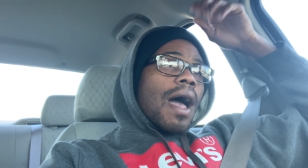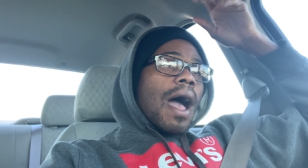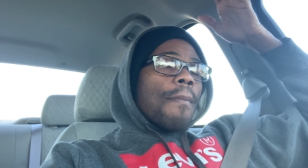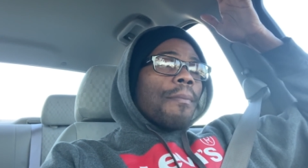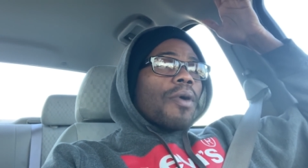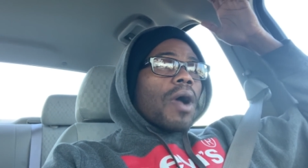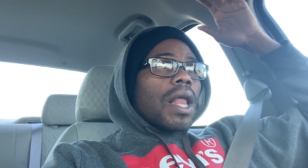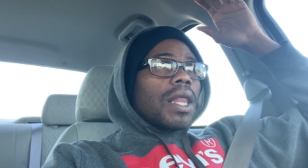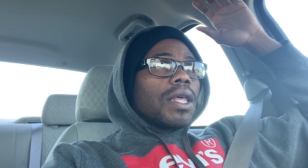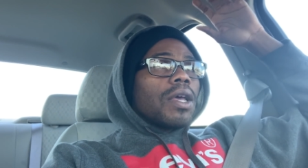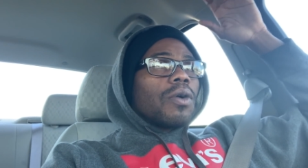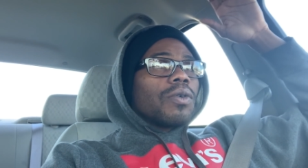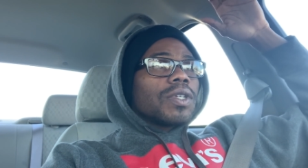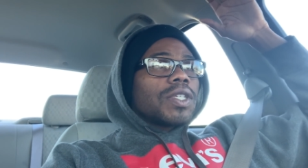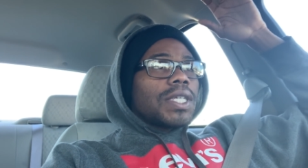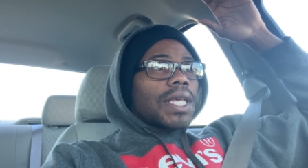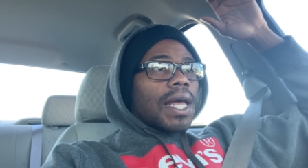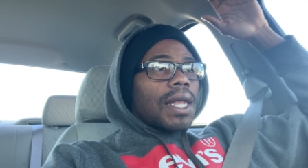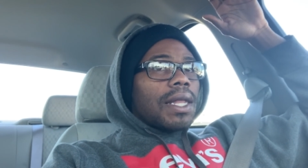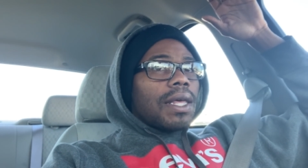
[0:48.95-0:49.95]
I'm probably going to
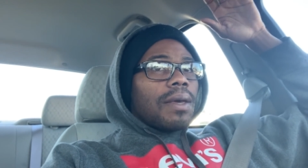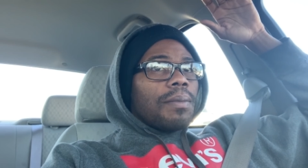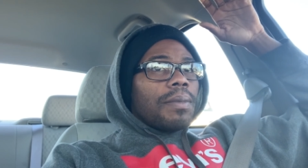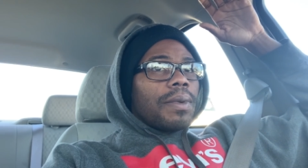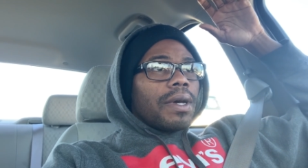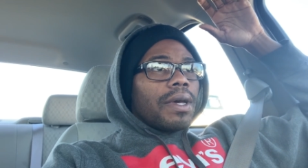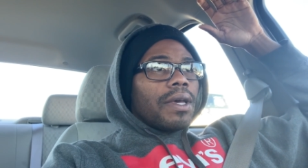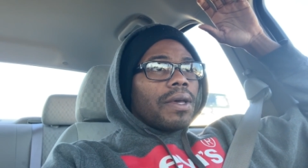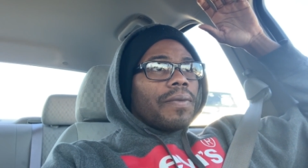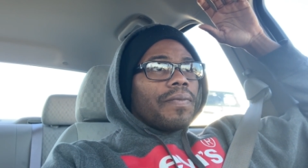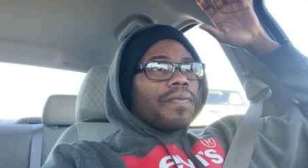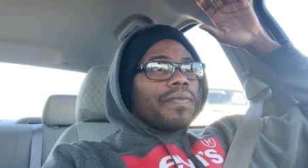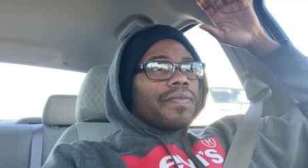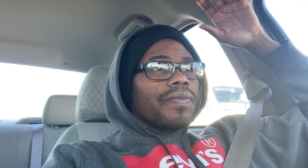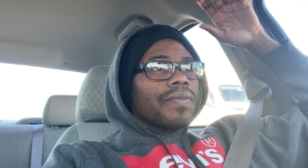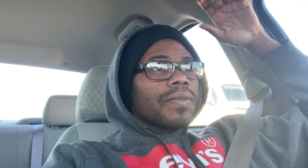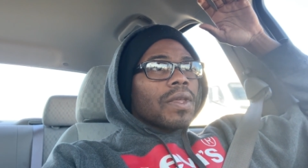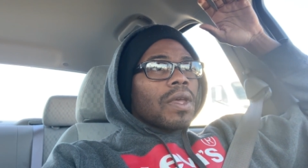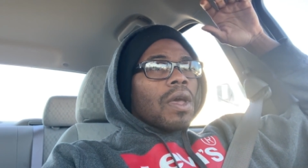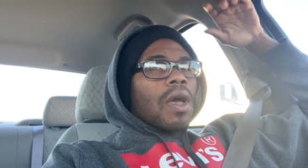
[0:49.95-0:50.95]
sell it. But,
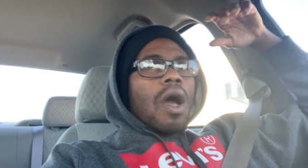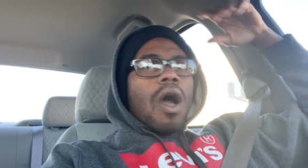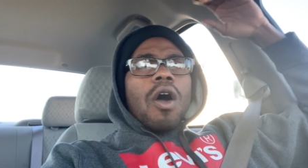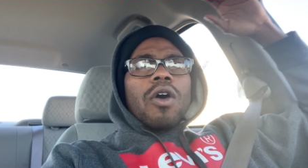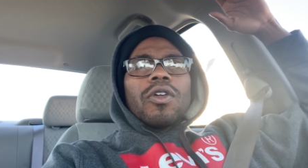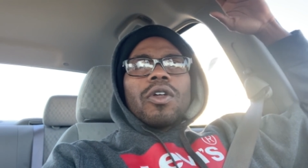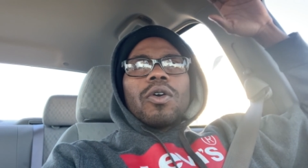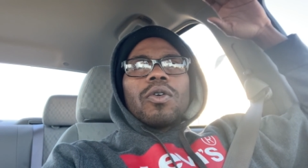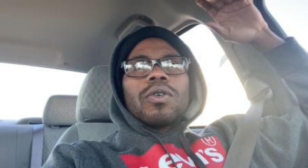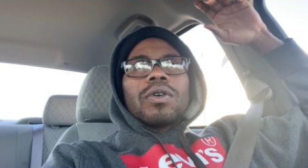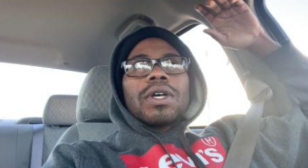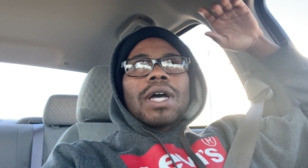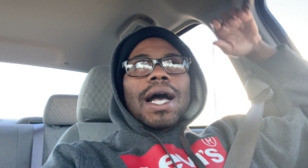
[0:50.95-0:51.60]
I don't know.